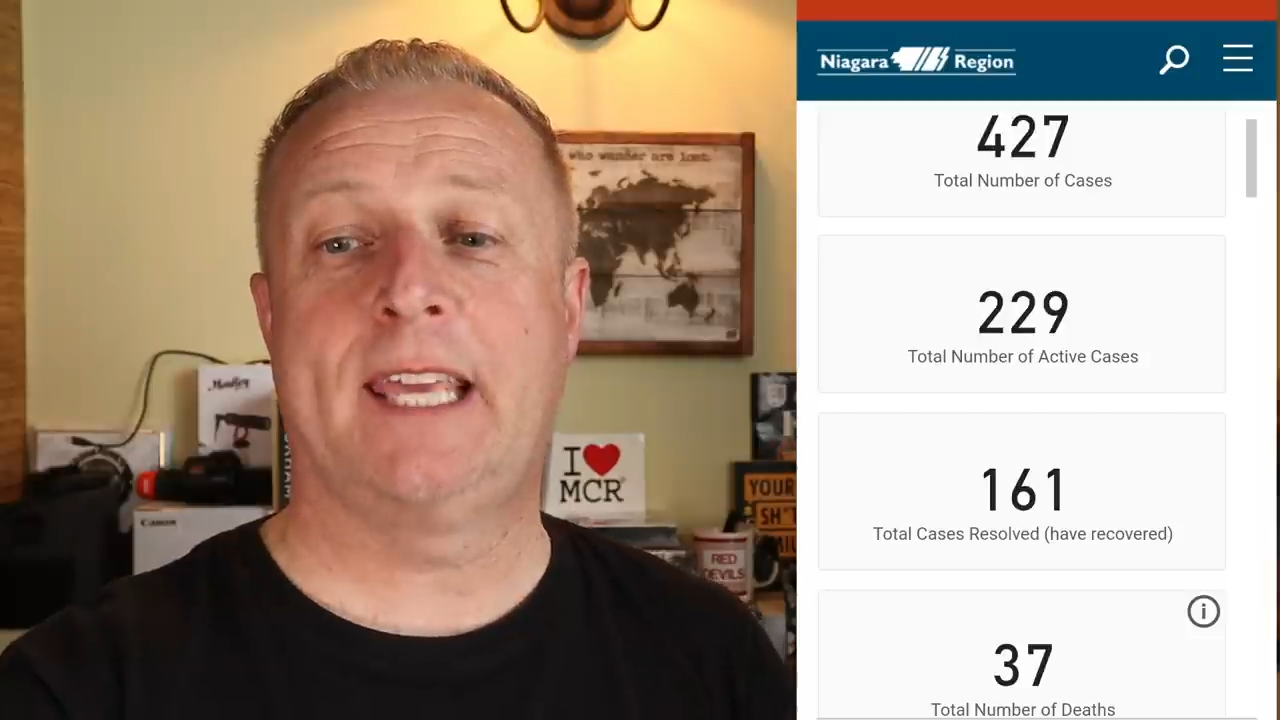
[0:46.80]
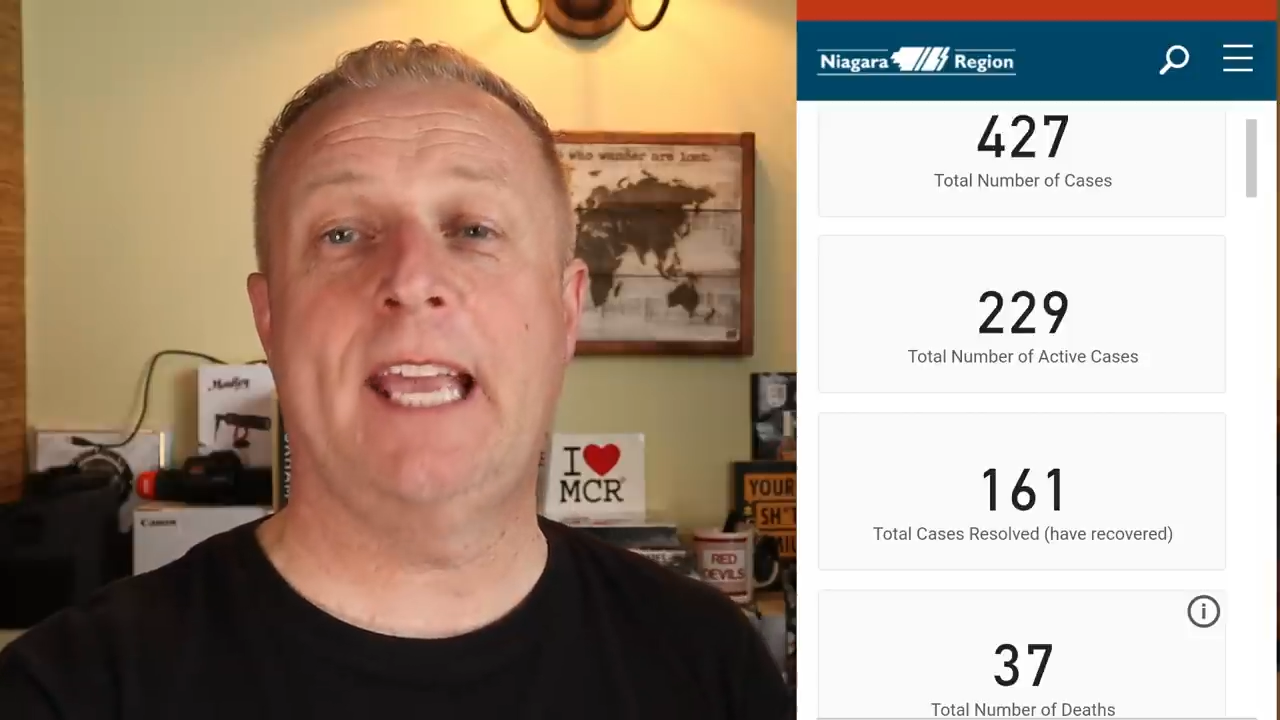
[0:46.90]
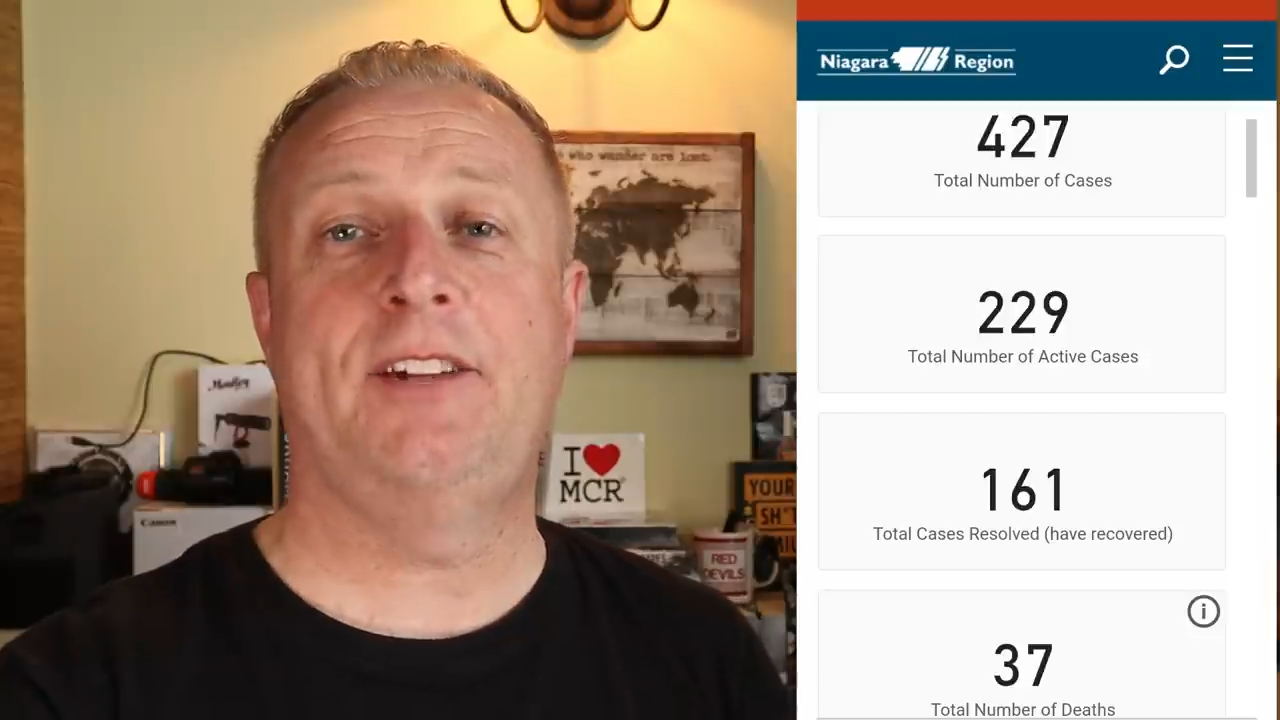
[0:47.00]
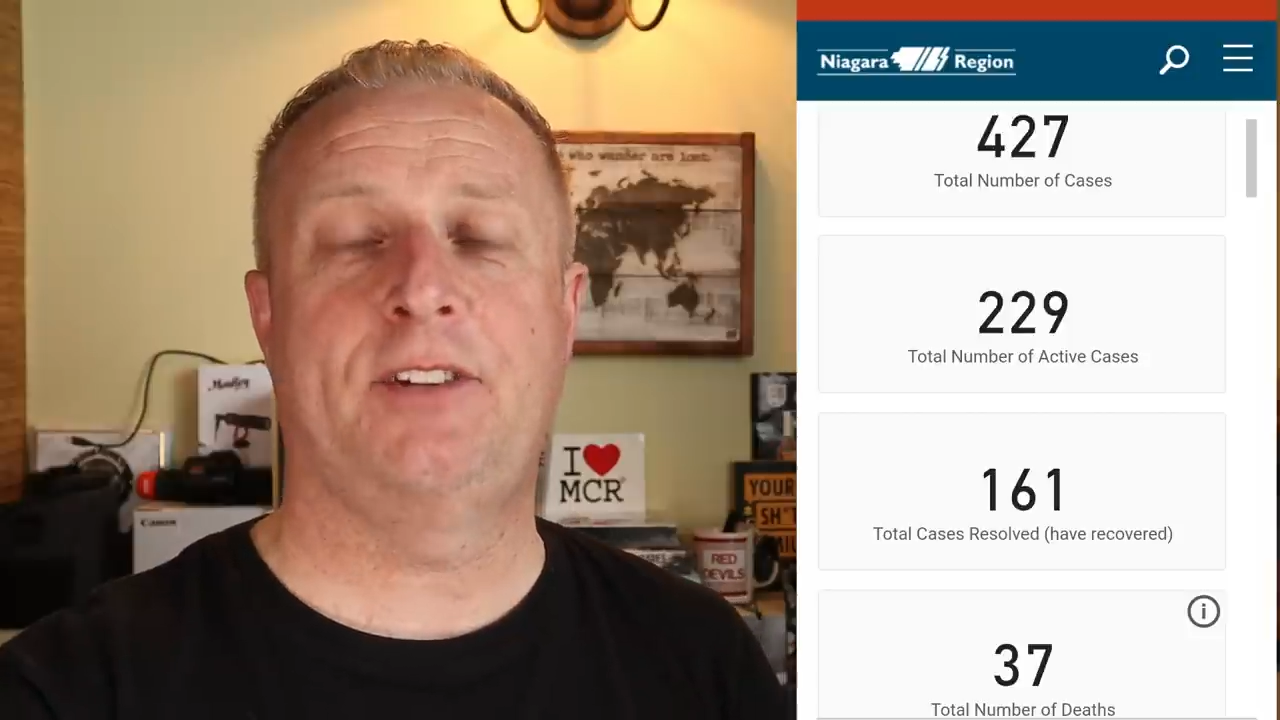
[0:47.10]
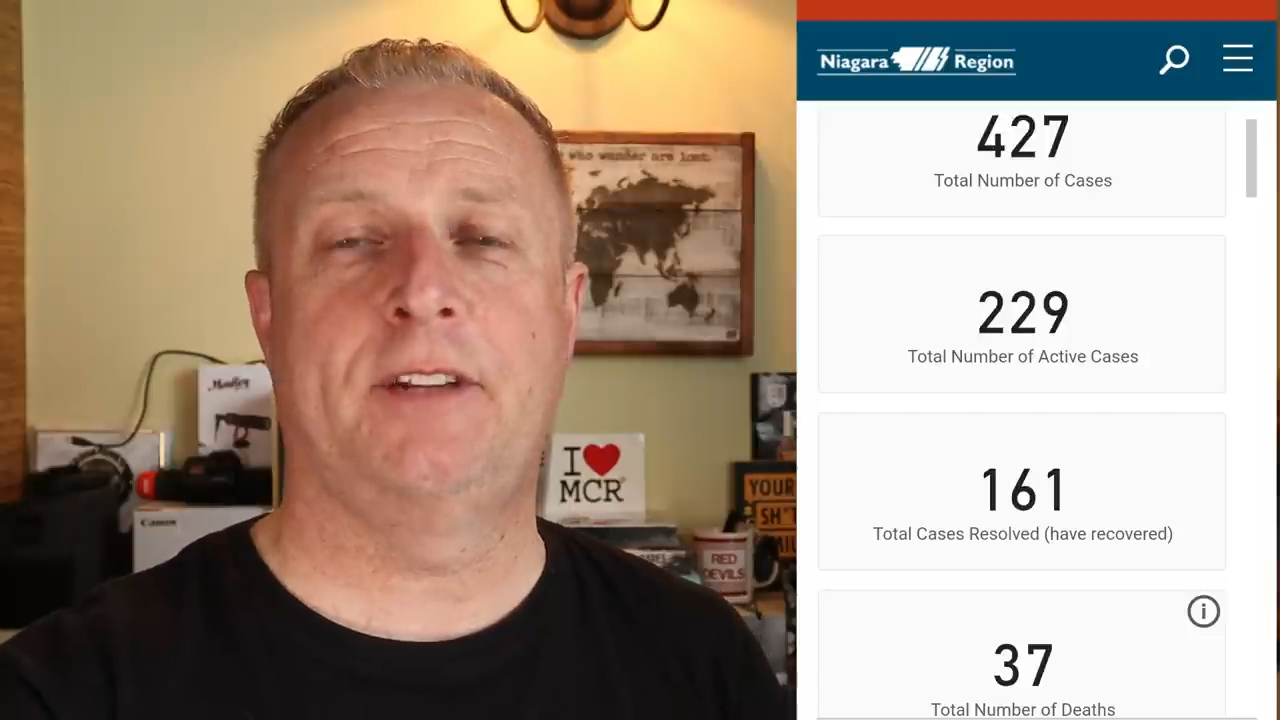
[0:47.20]

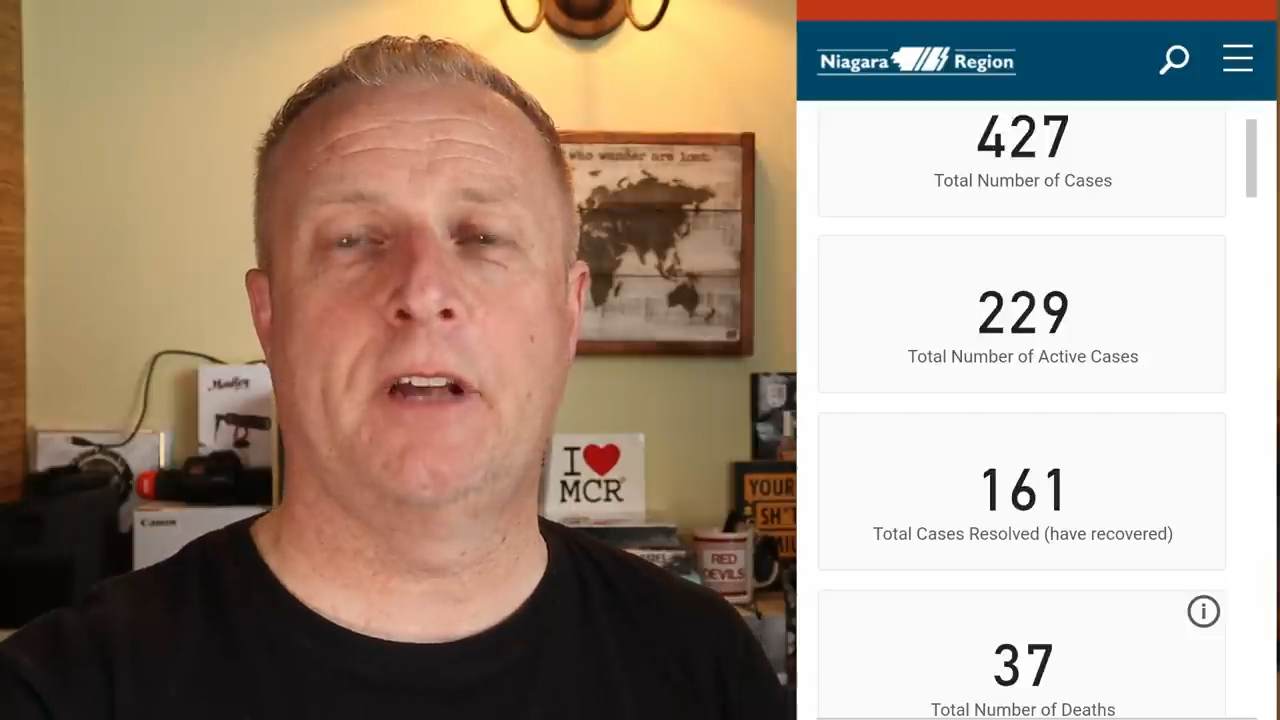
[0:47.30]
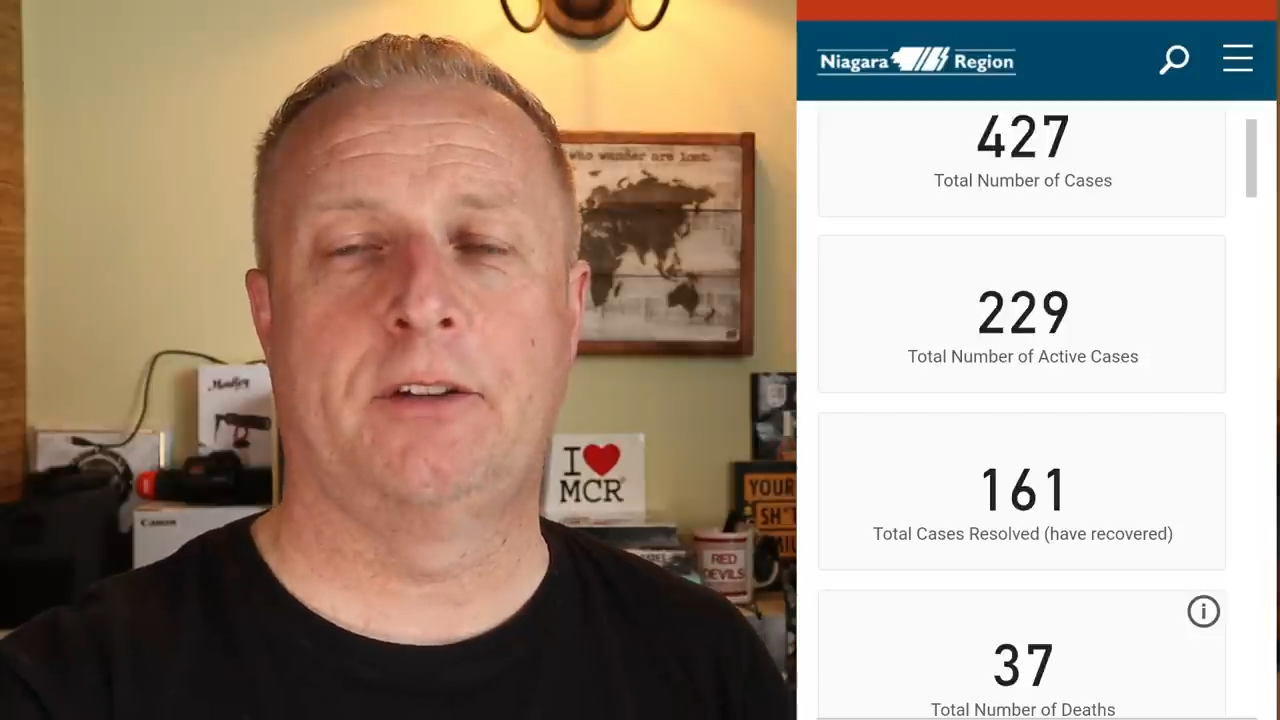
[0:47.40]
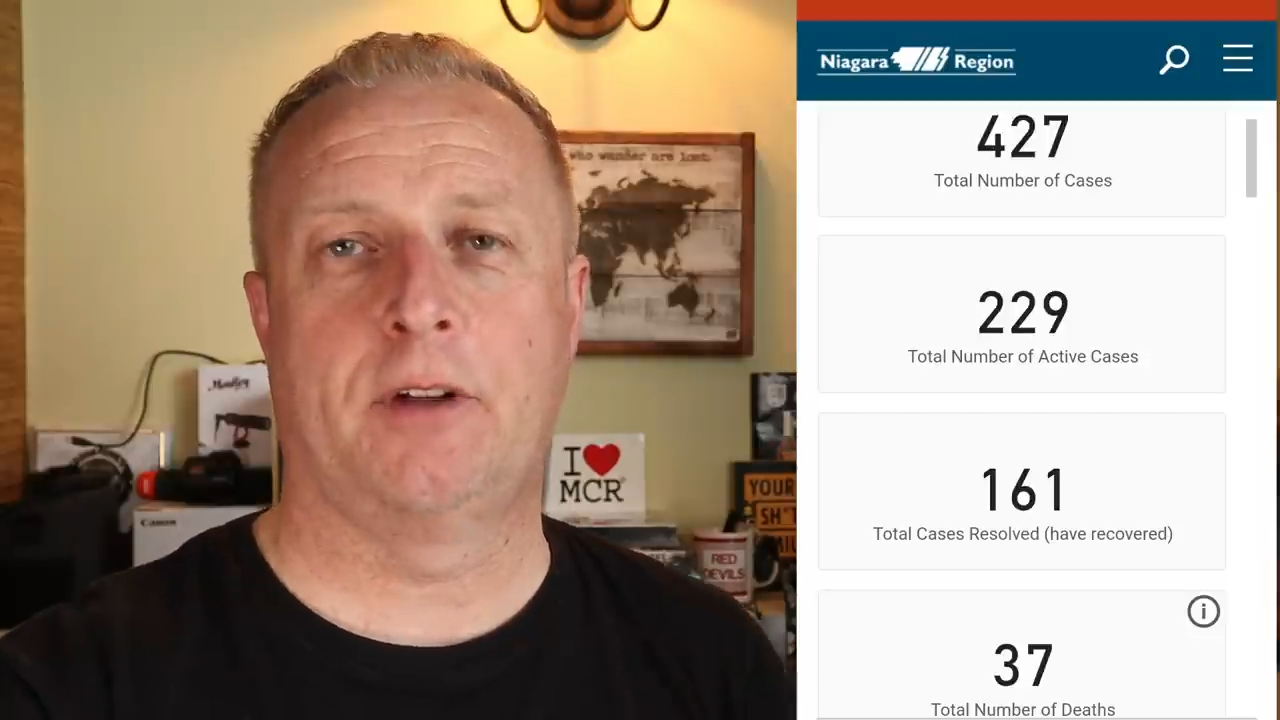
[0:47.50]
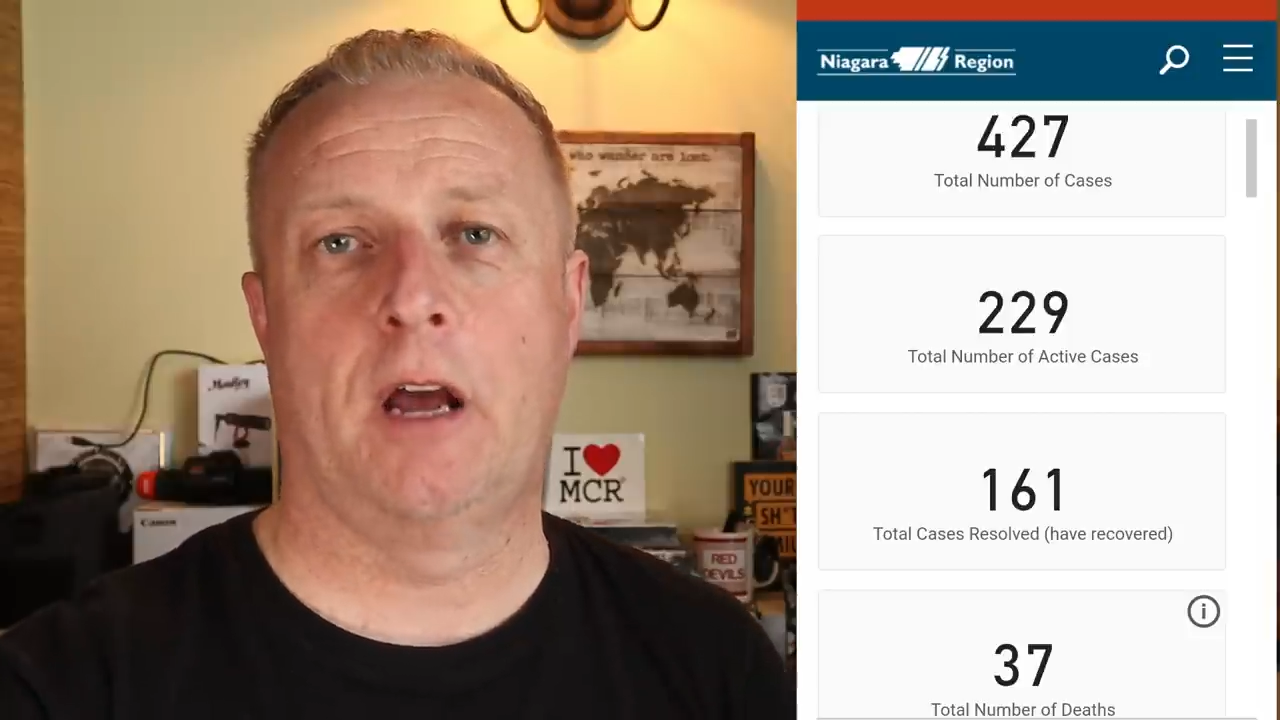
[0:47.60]
cases